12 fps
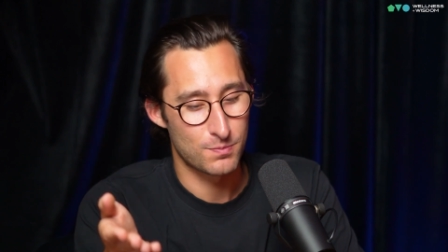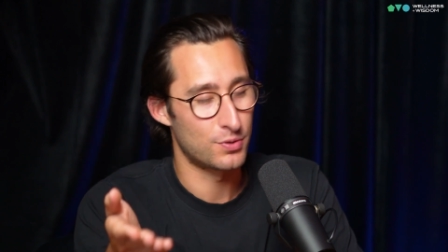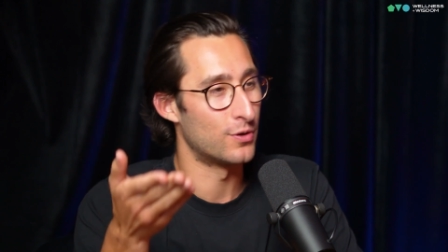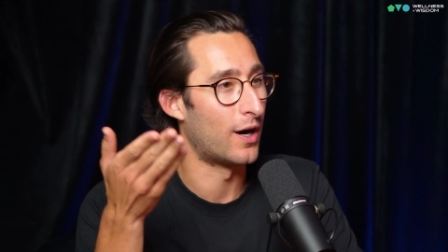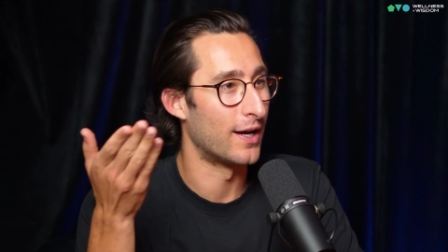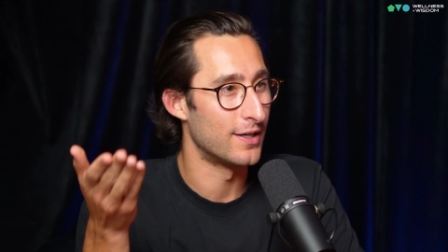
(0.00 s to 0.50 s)

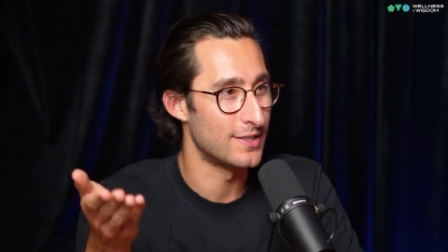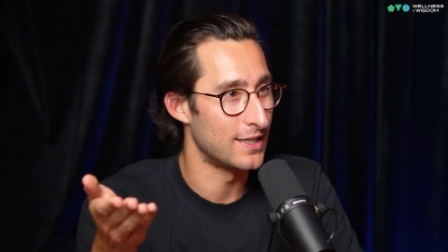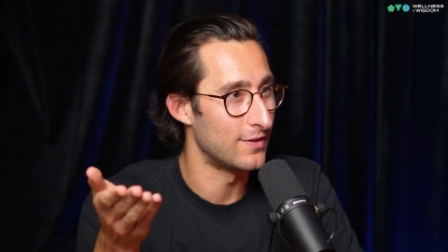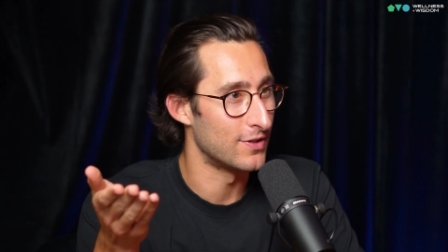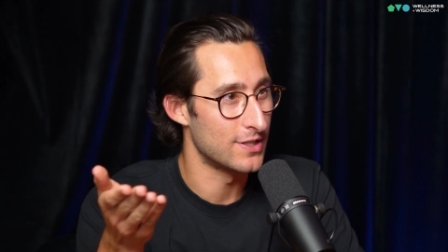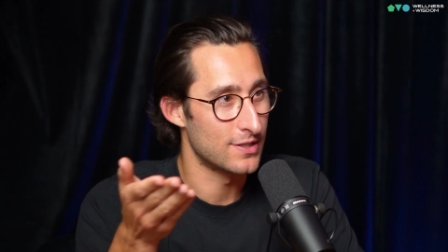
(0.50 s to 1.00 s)
prior to
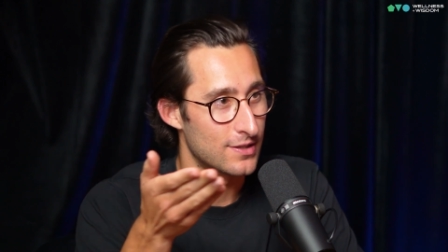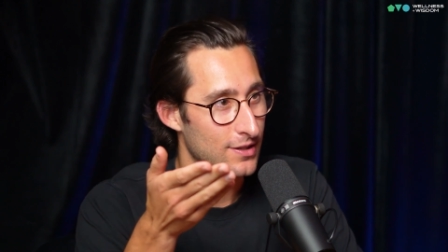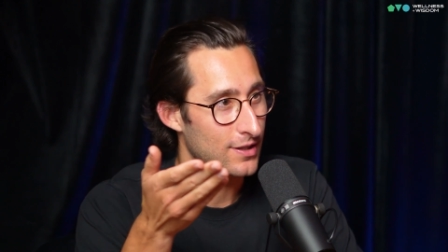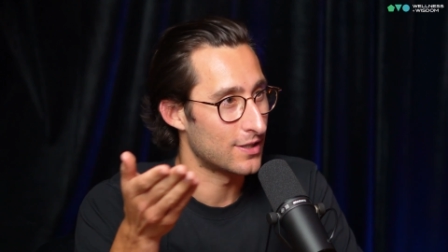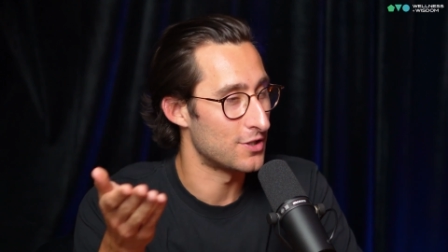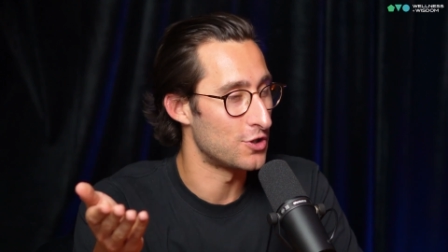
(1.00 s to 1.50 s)
even
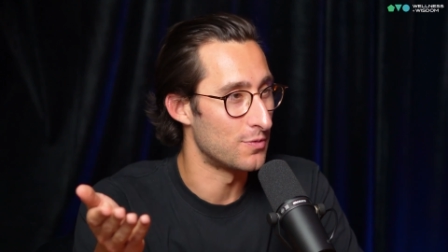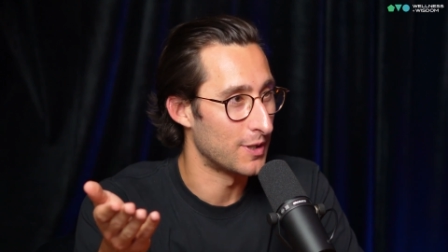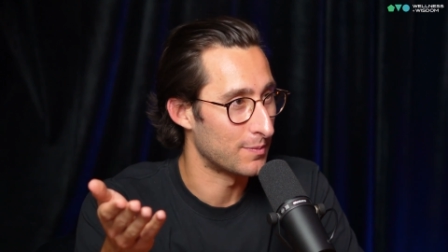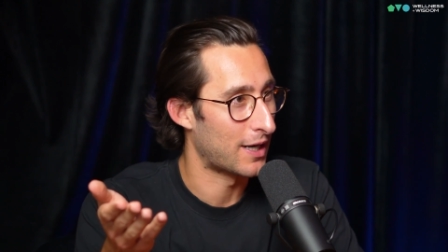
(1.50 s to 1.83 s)
consuming